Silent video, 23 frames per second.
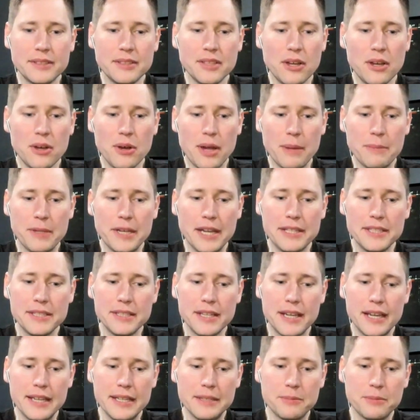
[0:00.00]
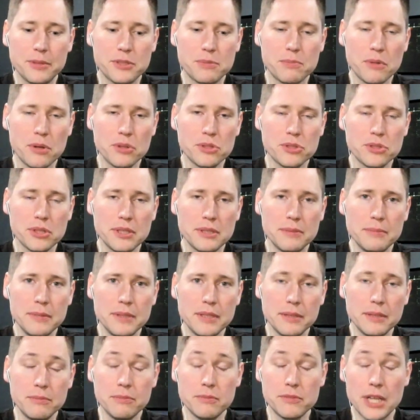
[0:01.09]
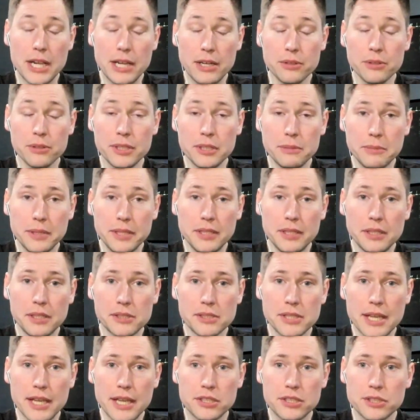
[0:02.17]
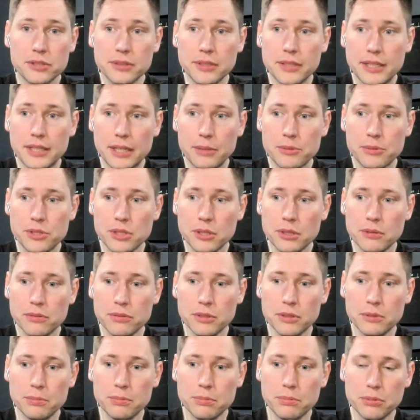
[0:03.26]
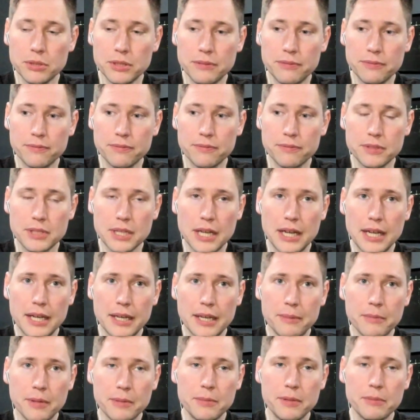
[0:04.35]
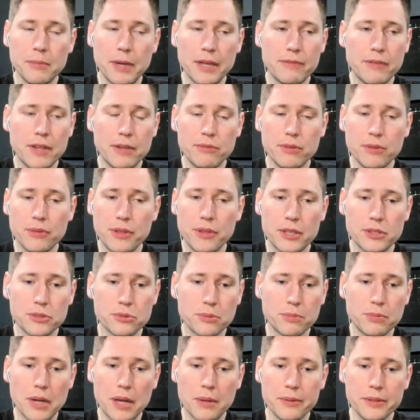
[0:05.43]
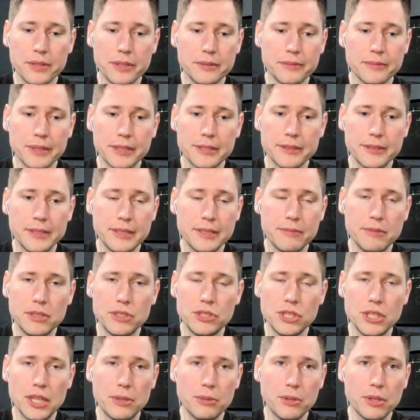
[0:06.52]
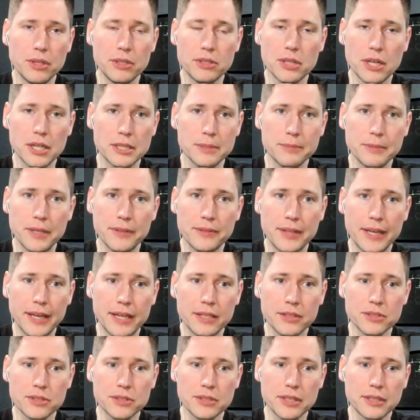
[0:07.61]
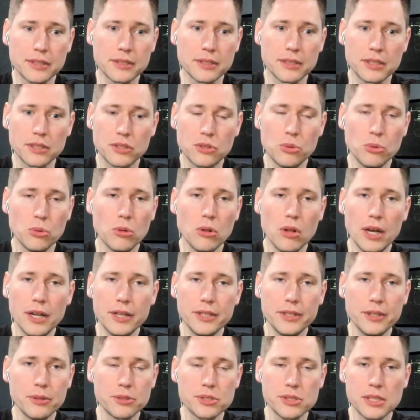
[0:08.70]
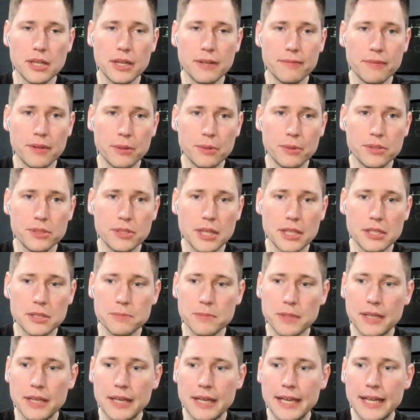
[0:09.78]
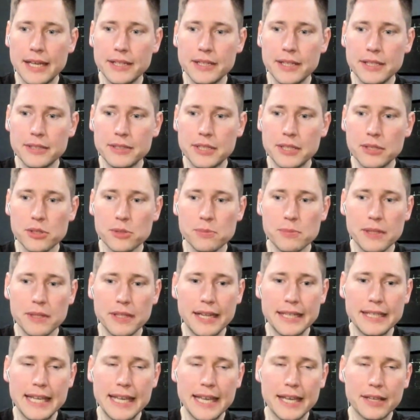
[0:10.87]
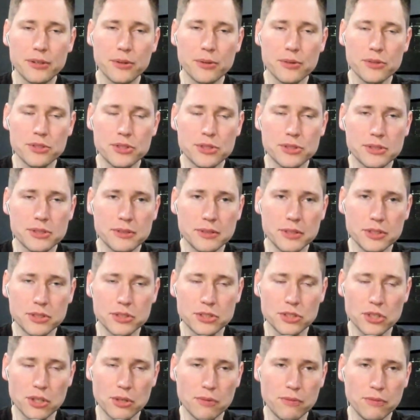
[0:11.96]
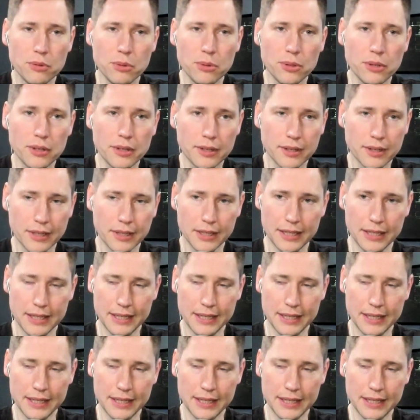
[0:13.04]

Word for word: No, I mean, I I was mostly in entirely in meetings actually, and I was there for a brief time. I mean, my favorite things were probably like EVGA. We already talked about that. Just like cool audio stuff always gets me. It, it kills me that I can't go to the the show floor